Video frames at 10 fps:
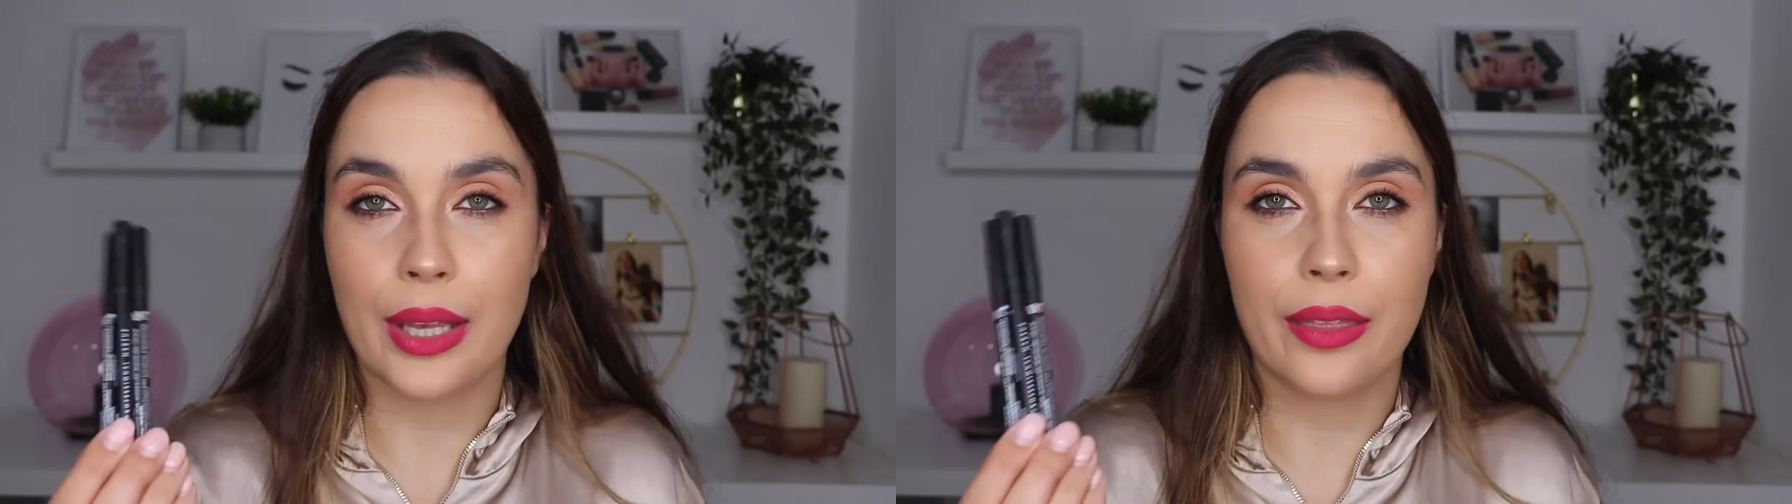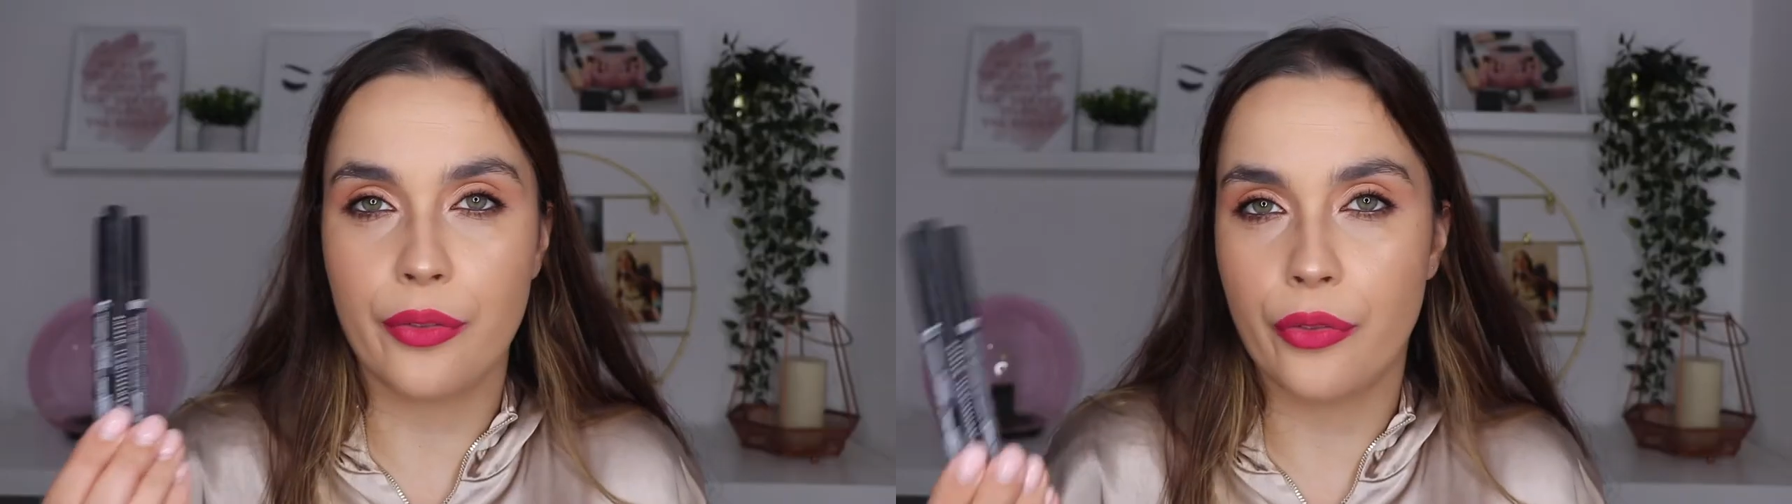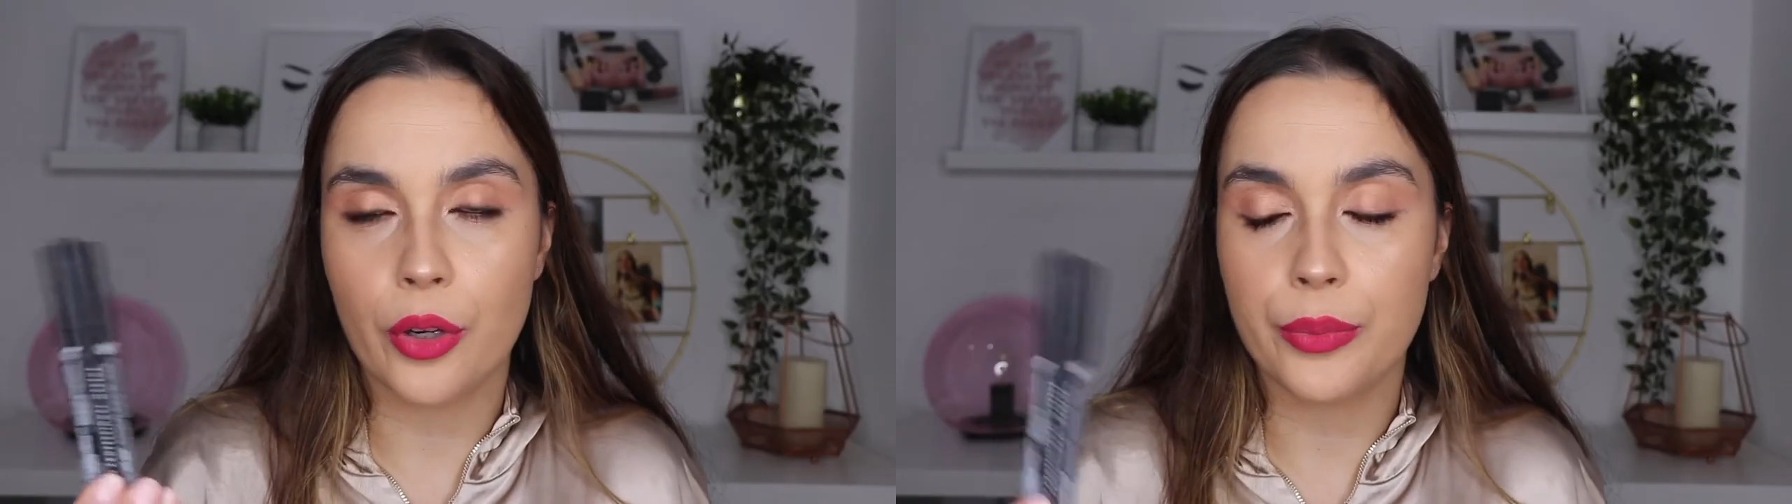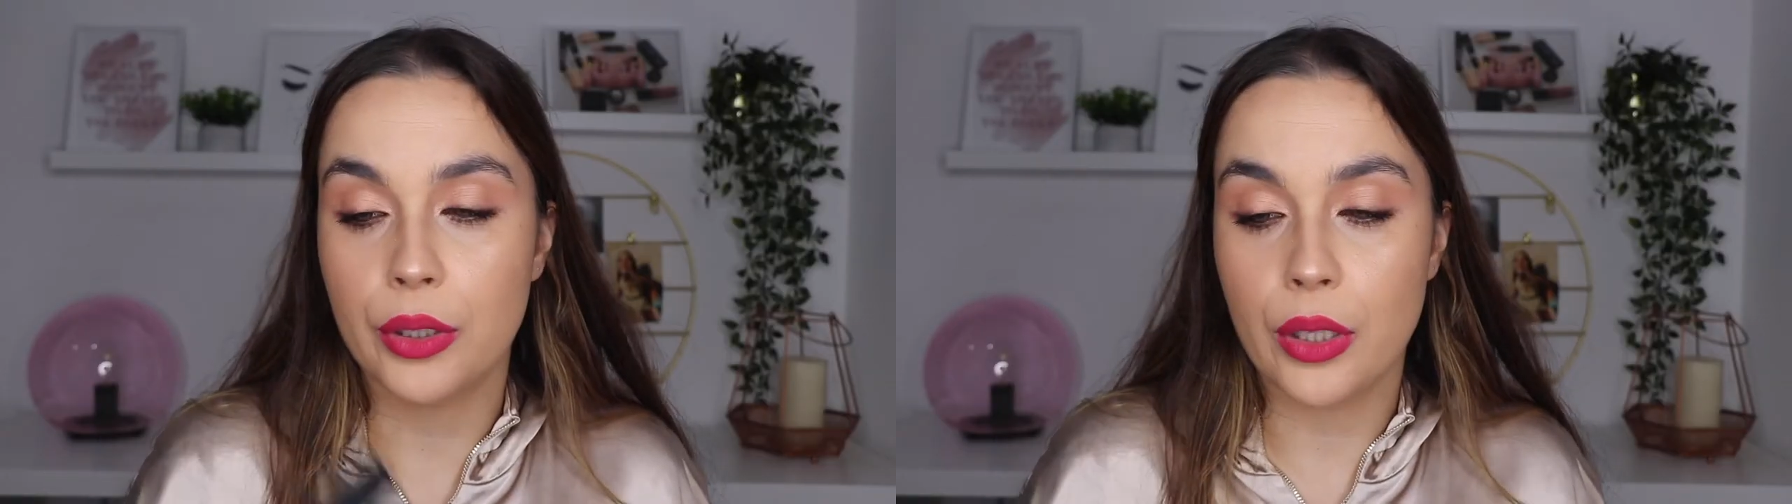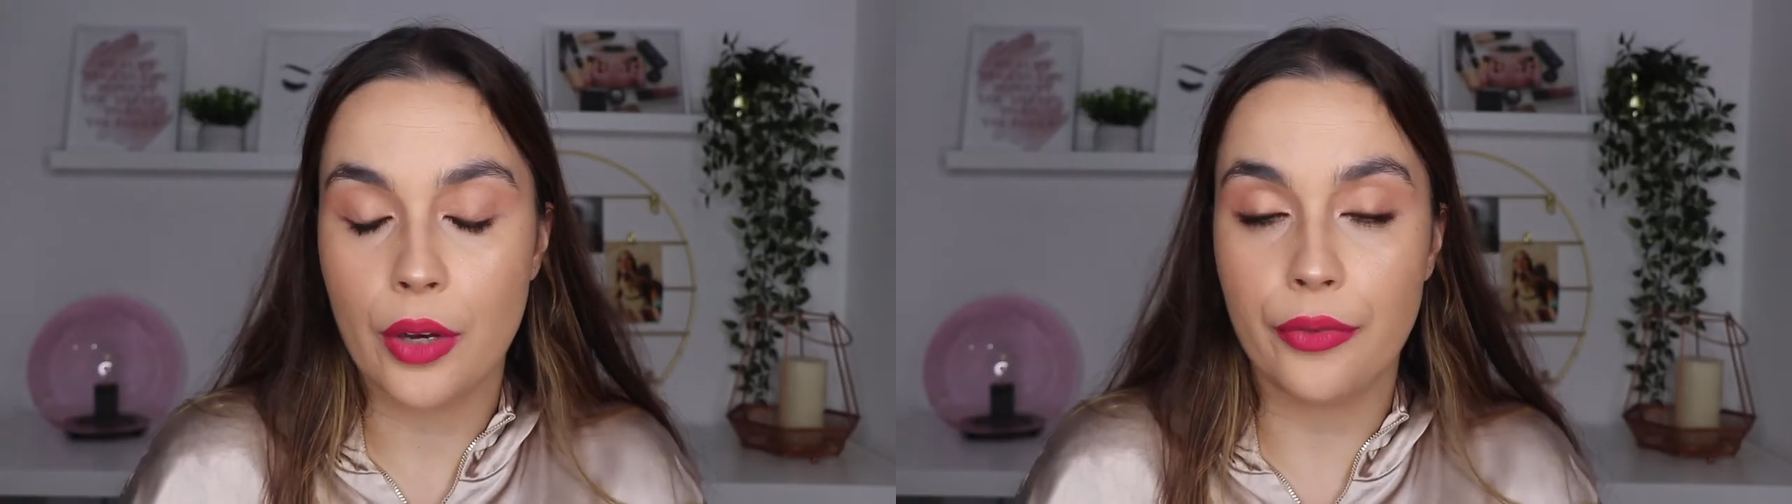like, the
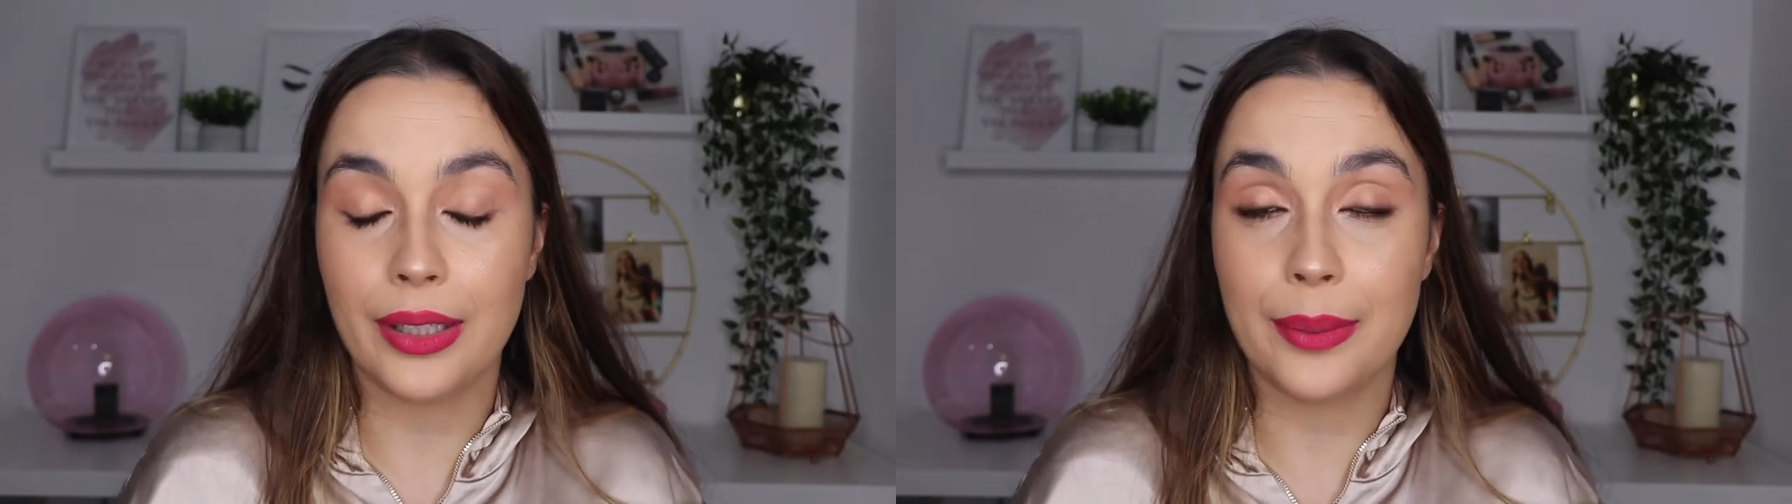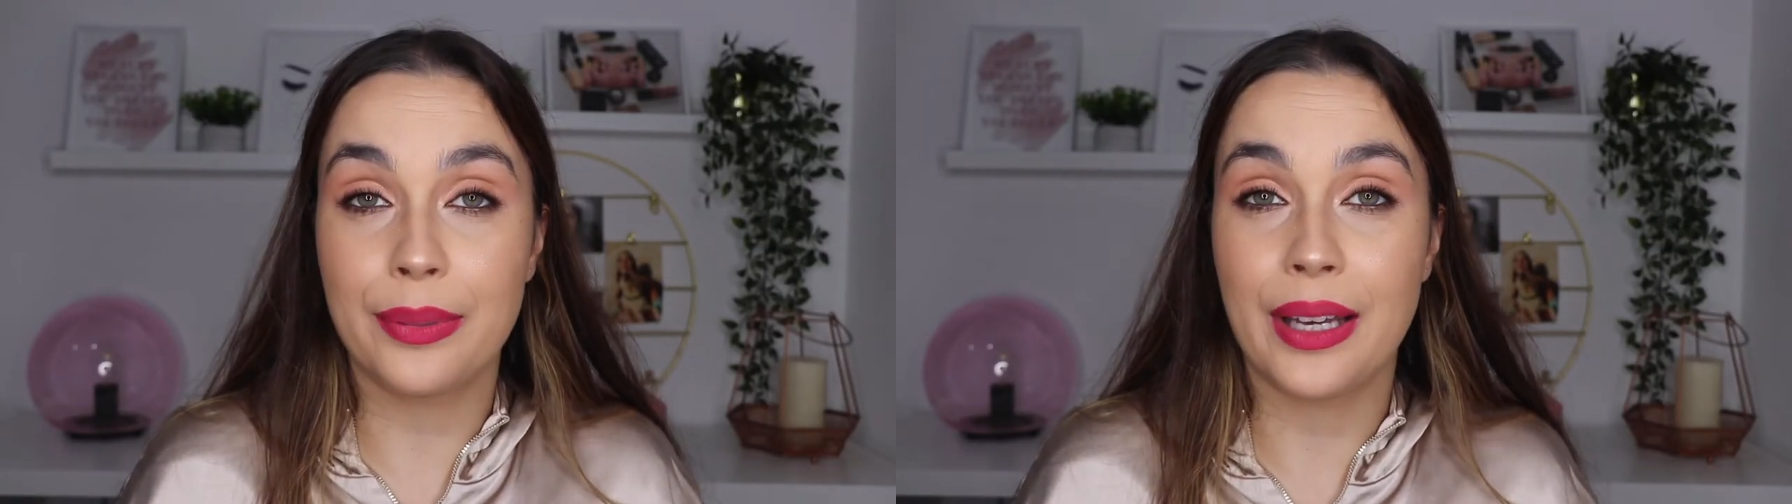formula of the lip